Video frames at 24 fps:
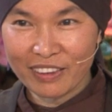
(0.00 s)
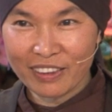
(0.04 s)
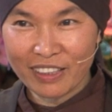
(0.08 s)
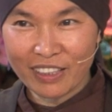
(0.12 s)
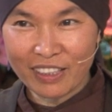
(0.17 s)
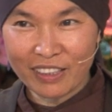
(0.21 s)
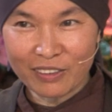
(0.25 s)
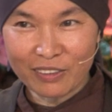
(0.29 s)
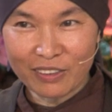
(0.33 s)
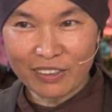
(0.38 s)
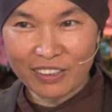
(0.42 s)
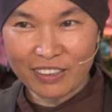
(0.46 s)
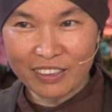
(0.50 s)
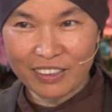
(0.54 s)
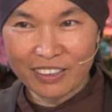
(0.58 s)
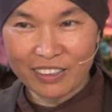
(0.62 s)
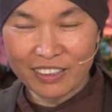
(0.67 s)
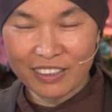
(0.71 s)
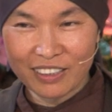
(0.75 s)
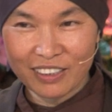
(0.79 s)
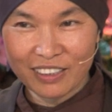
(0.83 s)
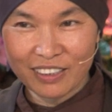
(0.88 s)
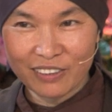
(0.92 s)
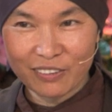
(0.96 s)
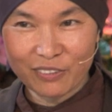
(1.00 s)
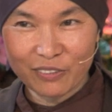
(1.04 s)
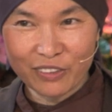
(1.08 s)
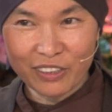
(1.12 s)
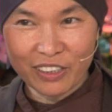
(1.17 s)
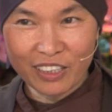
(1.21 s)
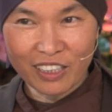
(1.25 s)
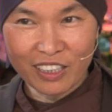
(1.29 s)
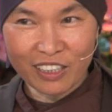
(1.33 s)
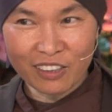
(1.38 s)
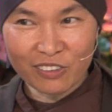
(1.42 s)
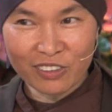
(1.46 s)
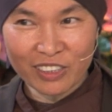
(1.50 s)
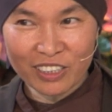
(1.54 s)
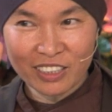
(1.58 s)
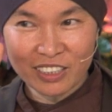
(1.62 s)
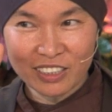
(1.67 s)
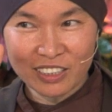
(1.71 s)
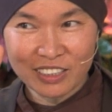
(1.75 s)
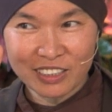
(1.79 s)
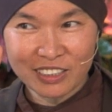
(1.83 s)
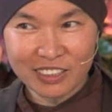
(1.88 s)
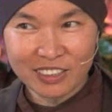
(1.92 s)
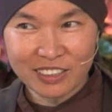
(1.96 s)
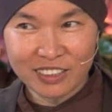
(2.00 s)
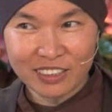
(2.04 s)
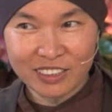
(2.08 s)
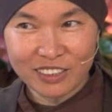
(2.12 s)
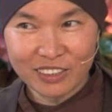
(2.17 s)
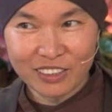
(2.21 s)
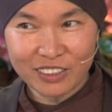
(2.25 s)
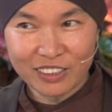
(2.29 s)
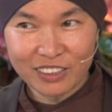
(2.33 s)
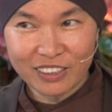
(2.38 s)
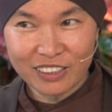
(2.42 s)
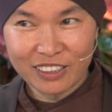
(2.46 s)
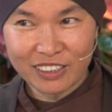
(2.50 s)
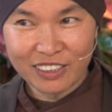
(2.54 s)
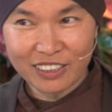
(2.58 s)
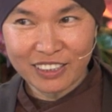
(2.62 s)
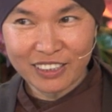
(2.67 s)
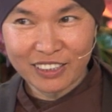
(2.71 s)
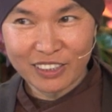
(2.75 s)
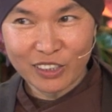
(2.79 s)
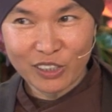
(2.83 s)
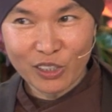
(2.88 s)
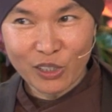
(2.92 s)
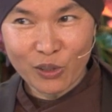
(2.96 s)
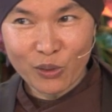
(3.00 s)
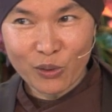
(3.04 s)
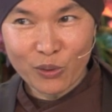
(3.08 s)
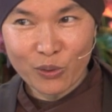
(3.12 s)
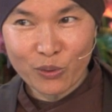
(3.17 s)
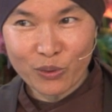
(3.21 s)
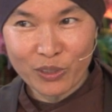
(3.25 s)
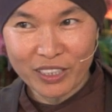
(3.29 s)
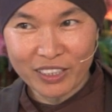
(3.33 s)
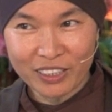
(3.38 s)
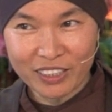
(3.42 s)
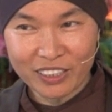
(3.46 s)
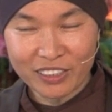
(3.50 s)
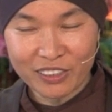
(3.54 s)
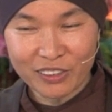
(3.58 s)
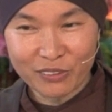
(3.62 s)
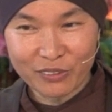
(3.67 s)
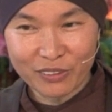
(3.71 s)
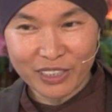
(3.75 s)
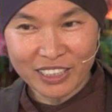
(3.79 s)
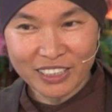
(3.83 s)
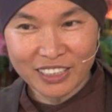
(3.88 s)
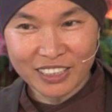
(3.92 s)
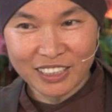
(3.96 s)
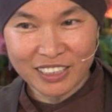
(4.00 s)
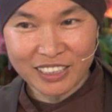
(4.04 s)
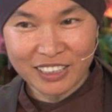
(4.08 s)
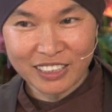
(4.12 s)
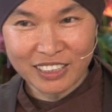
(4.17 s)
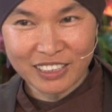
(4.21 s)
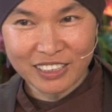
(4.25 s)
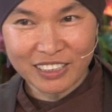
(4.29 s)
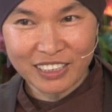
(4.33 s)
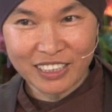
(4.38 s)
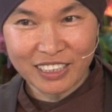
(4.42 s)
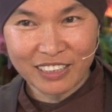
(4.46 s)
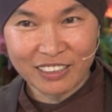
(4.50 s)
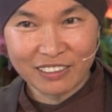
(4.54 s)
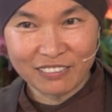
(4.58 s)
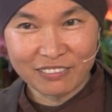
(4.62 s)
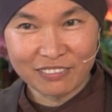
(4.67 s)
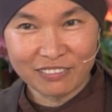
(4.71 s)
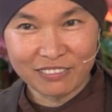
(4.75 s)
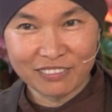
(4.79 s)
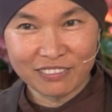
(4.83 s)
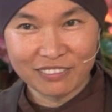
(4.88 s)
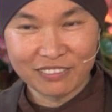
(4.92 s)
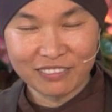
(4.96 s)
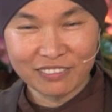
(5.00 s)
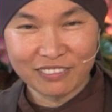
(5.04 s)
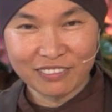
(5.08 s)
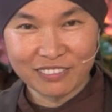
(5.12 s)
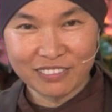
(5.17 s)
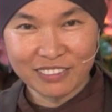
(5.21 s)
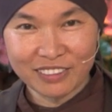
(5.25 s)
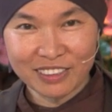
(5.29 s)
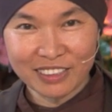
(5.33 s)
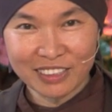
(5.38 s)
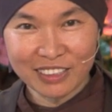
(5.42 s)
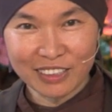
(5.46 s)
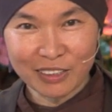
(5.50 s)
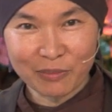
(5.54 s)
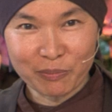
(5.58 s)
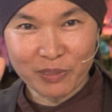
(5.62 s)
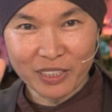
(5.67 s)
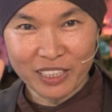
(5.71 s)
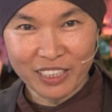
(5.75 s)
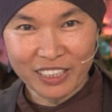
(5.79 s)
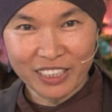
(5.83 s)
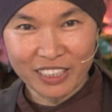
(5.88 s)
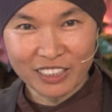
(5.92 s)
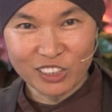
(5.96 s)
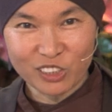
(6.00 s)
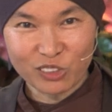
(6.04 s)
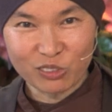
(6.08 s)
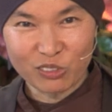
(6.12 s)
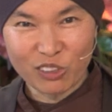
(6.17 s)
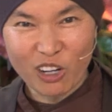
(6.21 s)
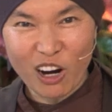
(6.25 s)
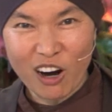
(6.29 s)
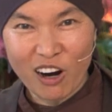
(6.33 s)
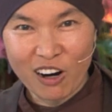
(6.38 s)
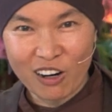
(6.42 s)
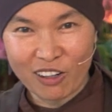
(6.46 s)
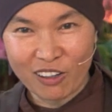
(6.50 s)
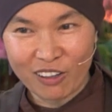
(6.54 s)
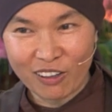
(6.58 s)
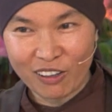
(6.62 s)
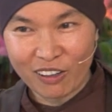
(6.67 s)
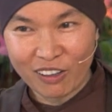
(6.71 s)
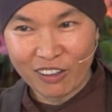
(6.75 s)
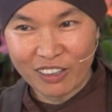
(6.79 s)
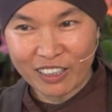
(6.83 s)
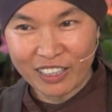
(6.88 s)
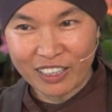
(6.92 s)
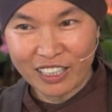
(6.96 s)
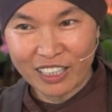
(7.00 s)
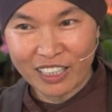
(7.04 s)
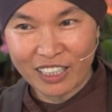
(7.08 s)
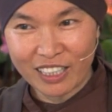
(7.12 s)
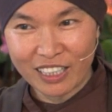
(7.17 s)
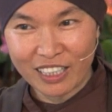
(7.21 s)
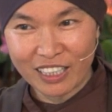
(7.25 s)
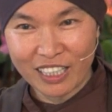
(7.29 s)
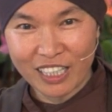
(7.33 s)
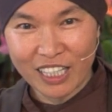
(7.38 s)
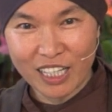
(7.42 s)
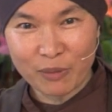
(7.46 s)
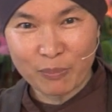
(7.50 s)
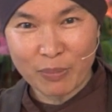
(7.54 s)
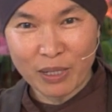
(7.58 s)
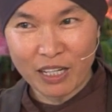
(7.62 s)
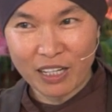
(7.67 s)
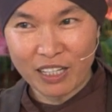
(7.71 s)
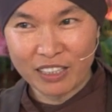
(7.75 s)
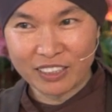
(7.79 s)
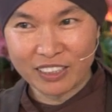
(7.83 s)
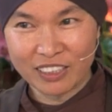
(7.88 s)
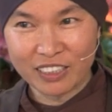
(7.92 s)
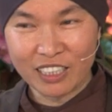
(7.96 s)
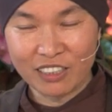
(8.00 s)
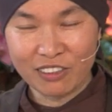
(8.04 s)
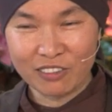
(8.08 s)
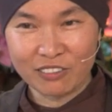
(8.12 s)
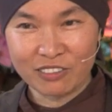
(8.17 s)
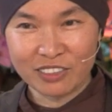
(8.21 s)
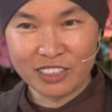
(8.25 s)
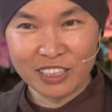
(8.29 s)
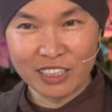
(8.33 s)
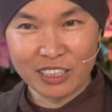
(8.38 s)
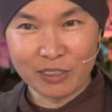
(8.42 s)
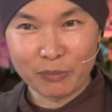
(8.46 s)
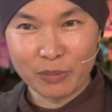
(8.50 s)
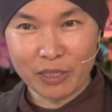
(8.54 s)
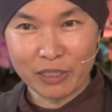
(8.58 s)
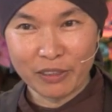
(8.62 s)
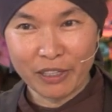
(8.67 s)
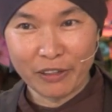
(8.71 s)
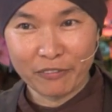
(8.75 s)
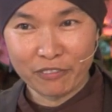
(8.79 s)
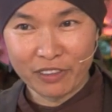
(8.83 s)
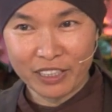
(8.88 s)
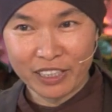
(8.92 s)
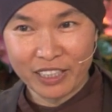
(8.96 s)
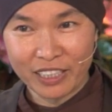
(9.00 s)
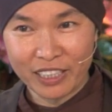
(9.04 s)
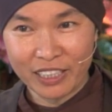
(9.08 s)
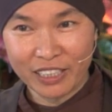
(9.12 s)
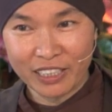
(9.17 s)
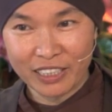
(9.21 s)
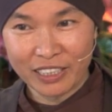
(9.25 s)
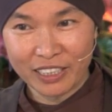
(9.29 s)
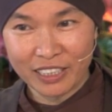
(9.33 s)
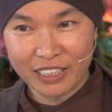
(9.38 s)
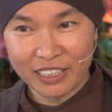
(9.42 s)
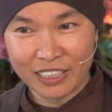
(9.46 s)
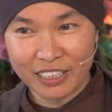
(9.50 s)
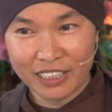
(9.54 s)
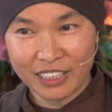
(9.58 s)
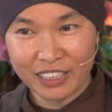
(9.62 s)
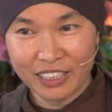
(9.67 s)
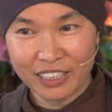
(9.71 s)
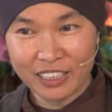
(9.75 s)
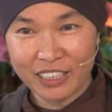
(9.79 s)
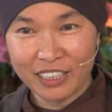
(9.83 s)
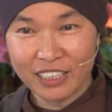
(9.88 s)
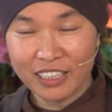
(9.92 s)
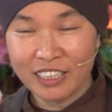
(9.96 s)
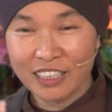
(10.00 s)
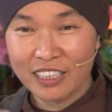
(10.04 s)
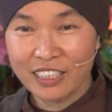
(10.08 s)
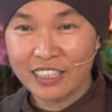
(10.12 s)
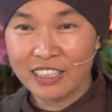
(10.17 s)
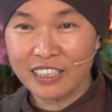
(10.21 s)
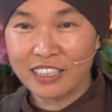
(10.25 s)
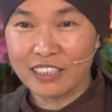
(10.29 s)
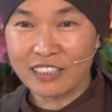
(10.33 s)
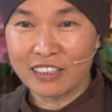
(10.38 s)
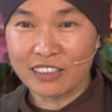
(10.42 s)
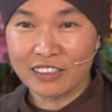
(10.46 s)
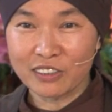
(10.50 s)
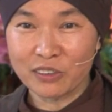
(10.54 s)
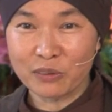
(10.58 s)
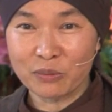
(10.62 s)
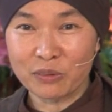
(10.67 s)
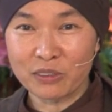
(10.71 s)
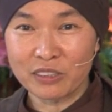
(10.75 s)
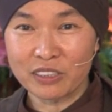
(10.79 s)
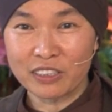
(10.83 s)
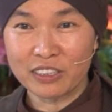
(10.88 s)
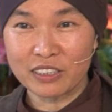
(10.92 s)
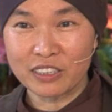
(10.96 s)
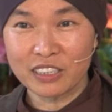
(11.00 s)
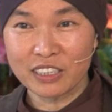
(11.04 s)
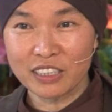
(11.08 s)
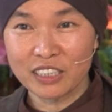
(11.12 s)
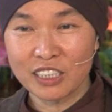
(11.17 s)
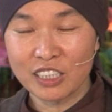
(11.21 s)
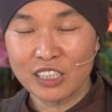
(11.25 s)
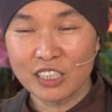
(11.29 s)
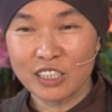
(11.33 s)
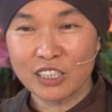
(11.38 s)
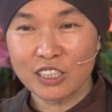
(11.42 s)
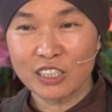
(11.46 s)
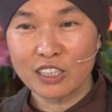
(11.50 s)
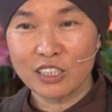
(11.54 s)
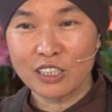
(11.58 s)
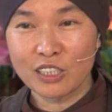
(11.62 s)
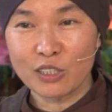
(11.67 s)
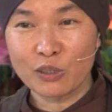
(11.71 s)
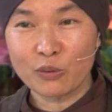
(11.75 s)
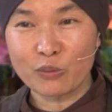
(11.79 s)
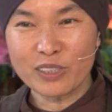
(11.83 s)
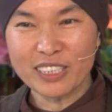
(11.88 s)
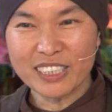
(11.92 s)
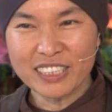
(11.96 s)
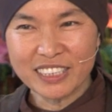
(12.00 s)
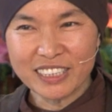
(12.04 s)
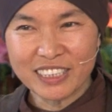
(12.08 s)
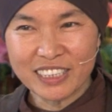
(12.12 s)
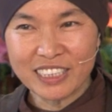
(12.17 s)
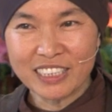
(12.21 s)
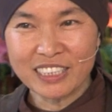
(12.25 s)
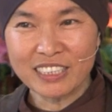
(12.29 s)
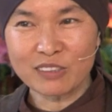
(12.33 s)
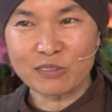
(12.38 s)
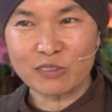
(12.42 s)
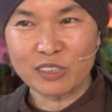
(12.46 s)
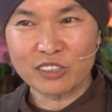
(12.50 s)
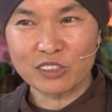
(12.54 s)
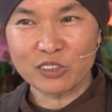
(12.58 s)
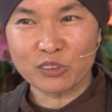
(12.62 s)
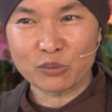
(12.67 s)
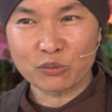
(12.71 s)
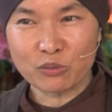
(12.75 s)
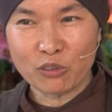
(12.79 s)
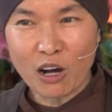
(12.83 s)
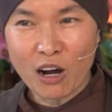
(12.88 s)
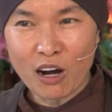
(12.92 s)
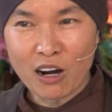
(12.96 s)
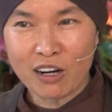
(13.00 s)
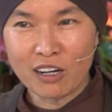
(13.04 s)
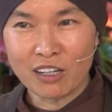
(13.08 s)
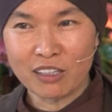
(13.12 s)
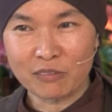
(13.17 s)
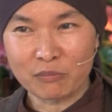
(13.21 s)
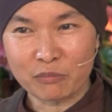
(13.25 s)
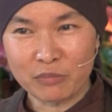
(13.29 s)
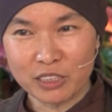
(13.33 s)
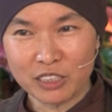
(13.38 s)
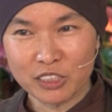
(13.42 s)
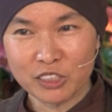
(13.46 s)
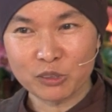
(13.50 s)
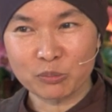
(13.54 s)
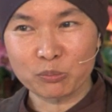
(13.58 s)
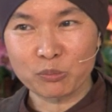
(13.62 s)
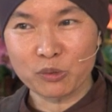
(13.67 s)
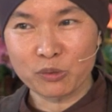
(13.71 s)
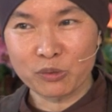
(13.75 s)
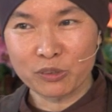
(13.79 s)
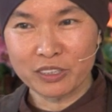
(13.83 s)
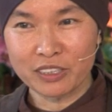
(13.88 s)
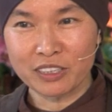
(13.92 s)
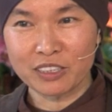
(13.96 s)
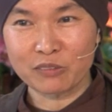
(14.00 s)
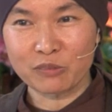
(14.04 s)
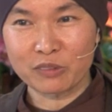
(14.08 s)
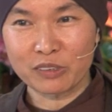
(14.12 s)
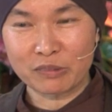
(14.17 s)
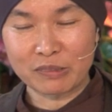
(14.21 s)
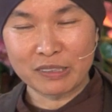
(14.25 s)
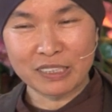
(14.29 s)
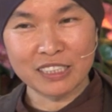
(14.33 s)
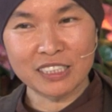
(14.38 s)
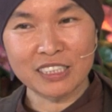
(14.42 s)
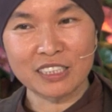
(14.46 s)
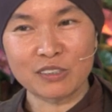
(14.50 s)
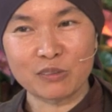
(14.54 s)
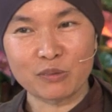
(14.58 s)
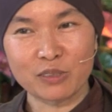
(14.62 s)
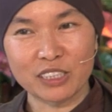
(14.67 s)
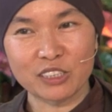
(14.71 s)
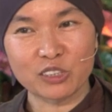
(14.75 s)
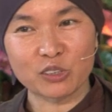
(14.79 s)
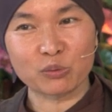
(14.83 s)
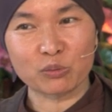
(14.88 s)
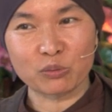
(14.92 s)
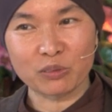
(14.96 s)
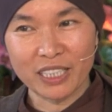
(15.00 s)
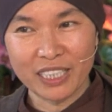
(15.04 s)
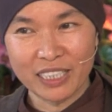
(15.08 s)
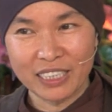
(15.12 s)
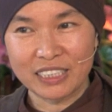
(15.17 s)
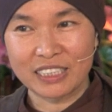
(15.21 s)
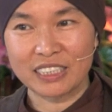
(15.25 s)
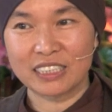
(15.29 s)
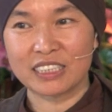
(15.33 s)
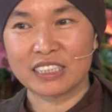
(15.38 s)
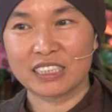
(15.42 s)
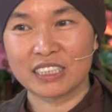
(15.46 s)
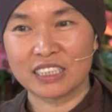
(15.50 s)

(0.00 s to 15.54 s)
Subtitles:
that we always go in the direction of something that's wrong about ourselves and about everything. In other words, we see what's wrong much more than when we see what's right.